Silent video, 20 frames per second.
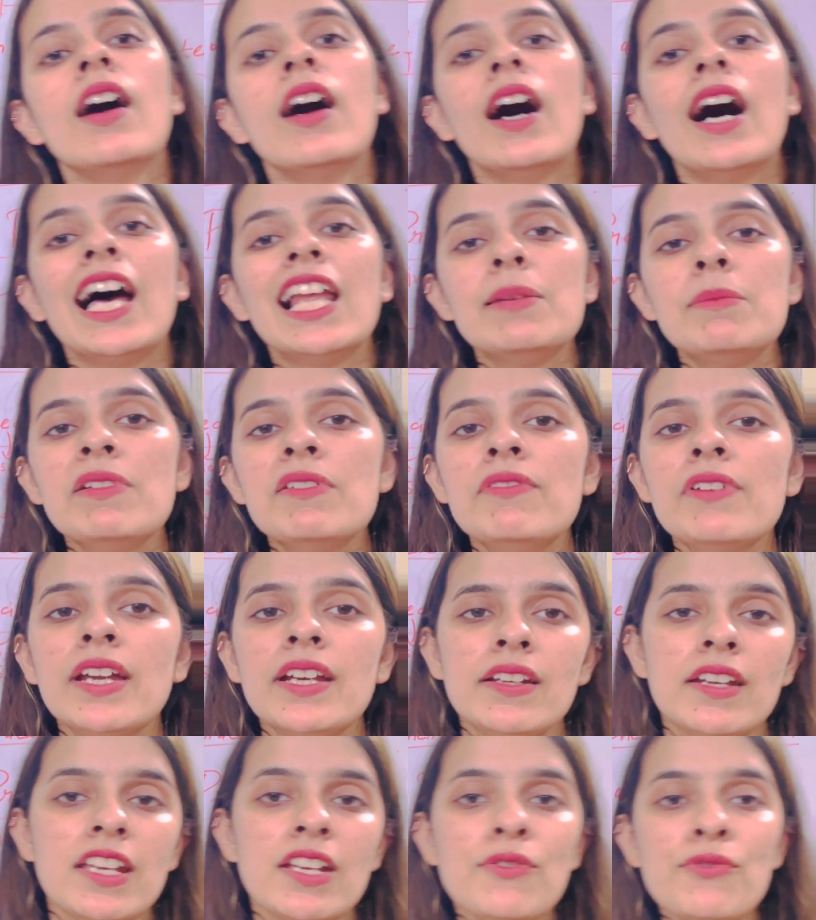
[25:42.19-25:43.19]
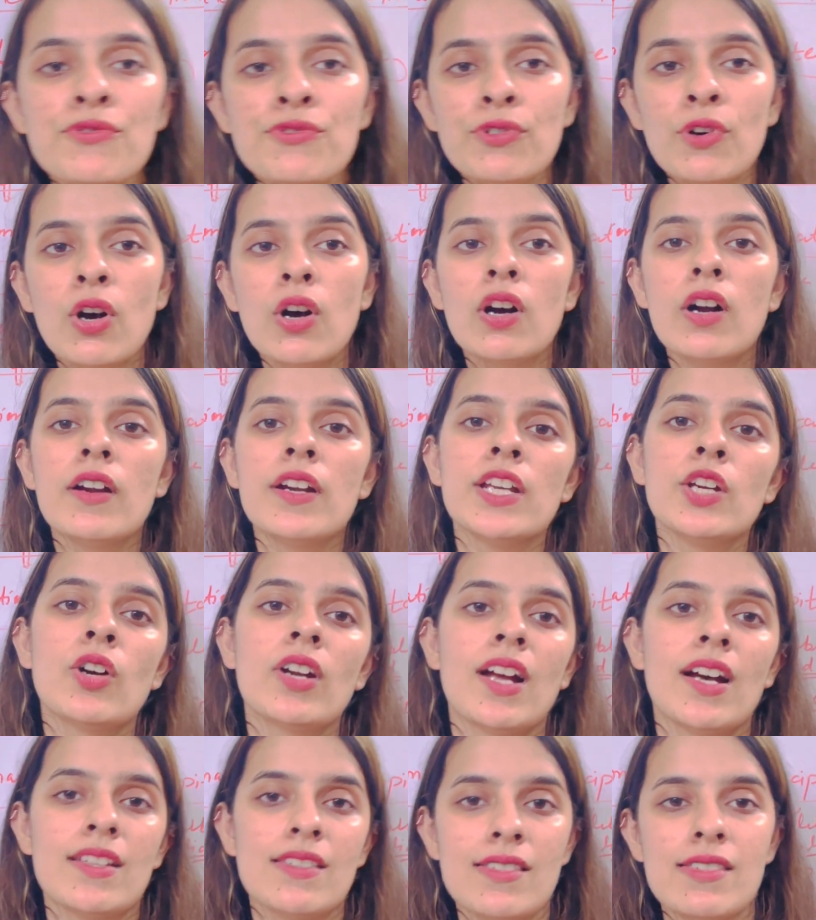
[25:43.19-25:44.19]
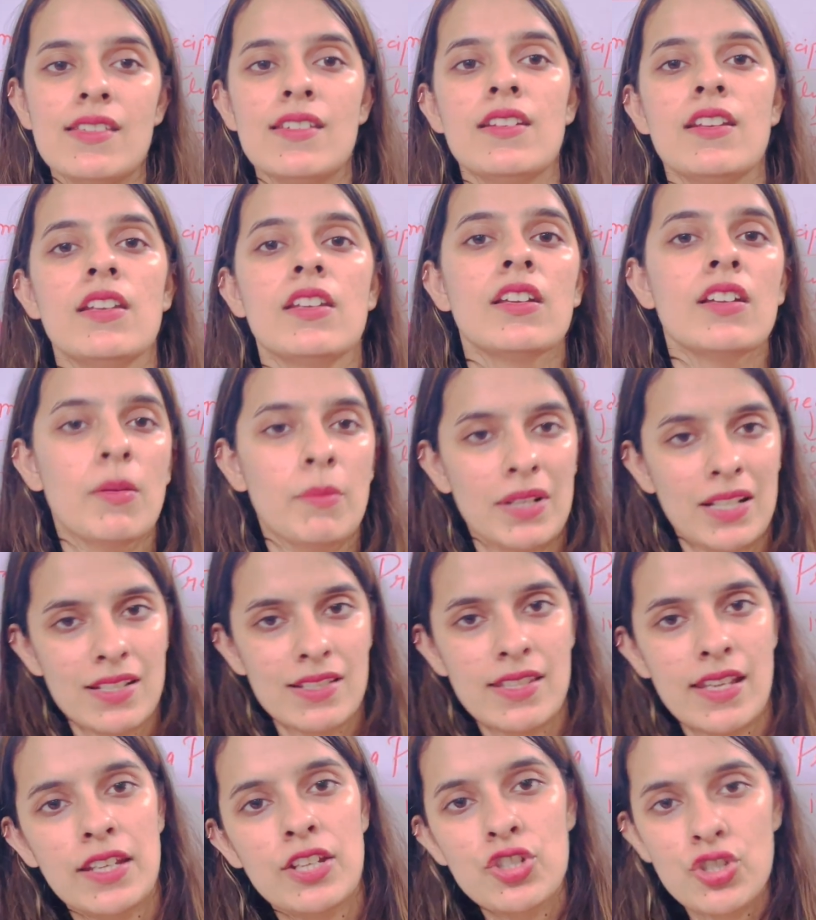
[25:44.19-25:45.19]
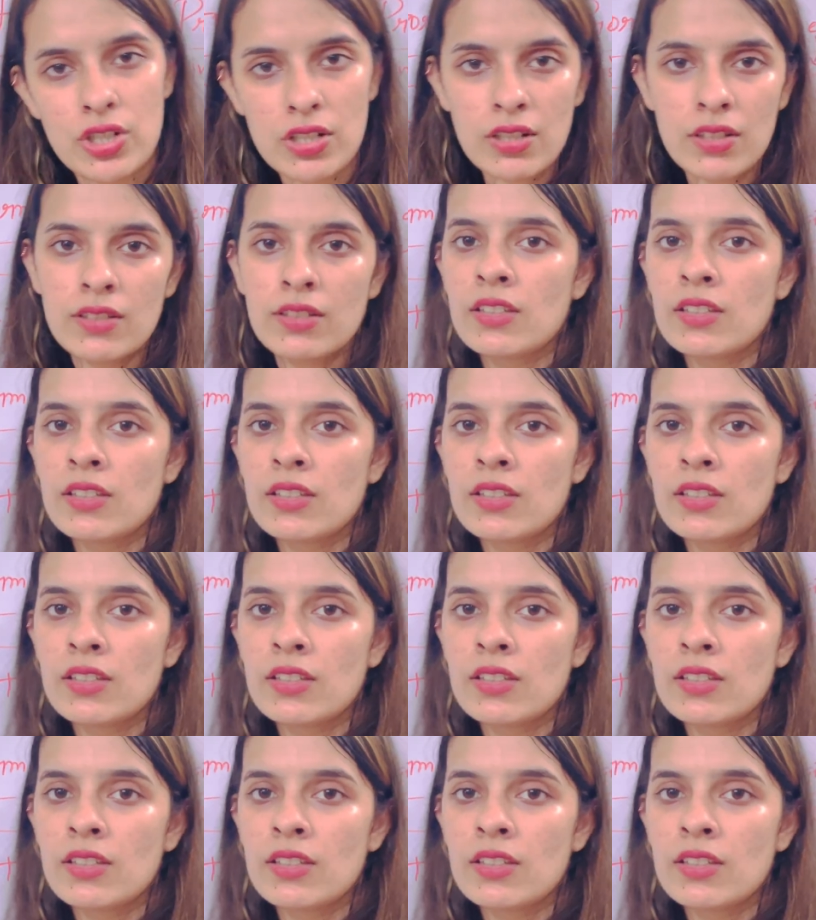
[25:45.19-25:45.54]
I'll be waiting for your answer in comment section.